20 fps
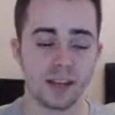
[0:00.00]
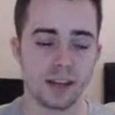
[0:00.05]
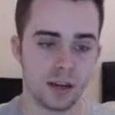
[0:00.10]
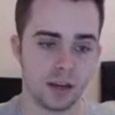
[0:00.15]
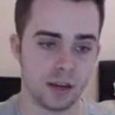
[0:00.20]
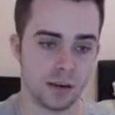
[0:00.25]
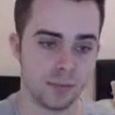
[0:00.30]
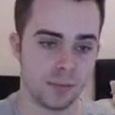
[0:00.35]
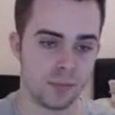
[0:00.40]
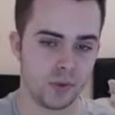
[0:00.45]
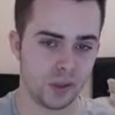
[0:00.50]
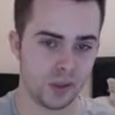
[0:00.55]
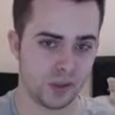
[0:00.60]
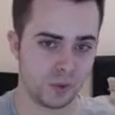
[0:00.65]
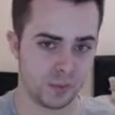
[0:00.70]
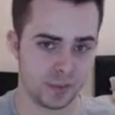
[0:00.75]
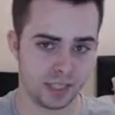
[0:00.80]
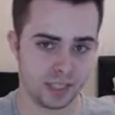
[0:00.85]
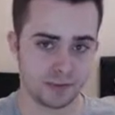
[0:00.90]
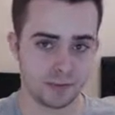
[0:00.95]
um, but it
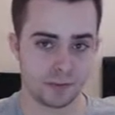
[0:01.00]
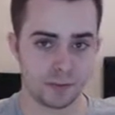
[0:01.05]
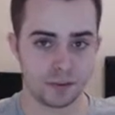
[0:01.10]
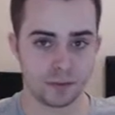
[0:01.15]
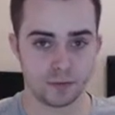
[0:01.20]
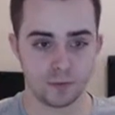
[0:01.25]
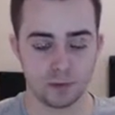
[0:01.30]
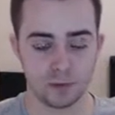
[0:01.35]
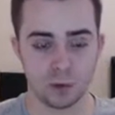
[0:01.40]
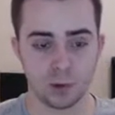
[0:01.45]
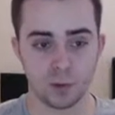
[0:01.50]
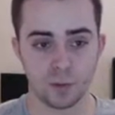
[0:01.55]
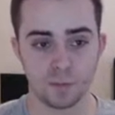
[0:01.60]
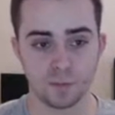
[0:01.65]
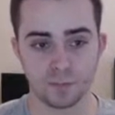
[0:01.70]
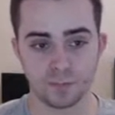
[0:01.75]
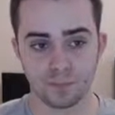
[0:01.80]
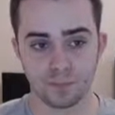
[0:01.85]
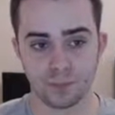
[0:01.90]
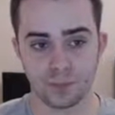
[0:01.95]
could be something for
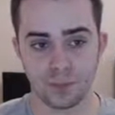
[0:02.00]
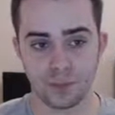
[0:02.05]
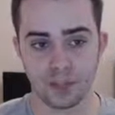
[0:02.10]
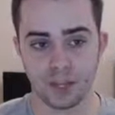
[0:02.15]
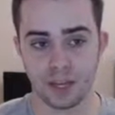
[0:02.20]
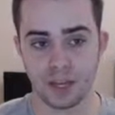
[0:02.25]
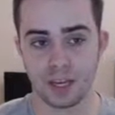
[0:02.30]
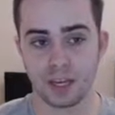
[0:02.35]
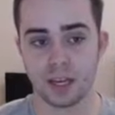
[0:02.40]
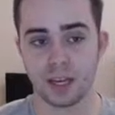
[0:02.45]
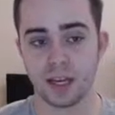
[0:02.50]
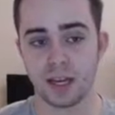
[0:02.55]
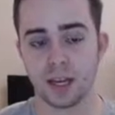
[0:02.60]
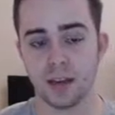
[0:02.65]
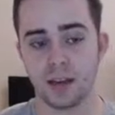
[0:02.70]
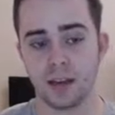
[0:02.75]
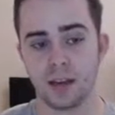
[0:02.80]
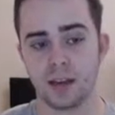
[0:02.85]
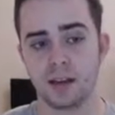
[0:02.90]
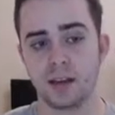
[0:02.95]
the
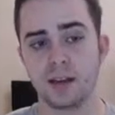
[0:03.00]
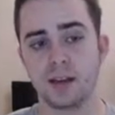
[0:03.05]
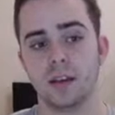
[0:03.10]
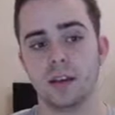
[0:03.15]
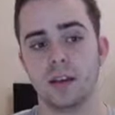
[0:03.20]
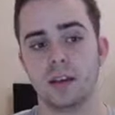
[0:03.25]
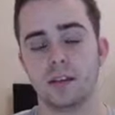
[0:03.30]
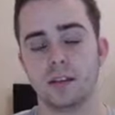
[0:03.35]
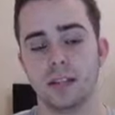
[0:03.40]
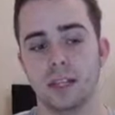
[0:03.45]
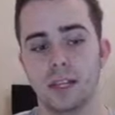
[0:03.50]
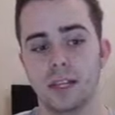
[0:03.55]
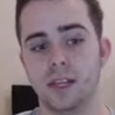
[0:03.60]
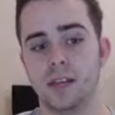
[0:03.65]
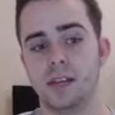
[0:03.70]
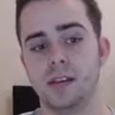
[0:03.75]
uh, the